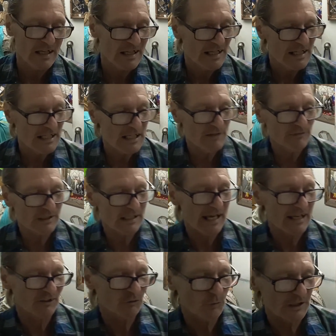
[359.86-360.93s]
Even
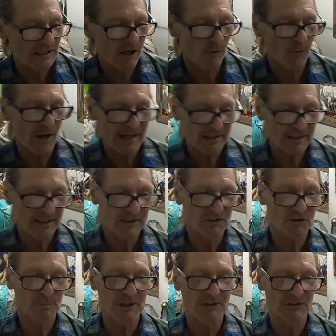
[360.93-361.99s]
as we eradicate
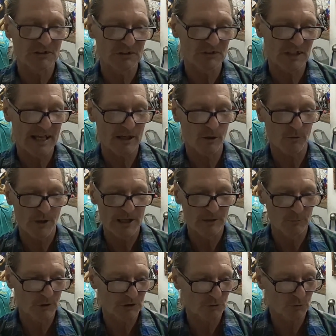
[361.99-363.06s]
species at a rate which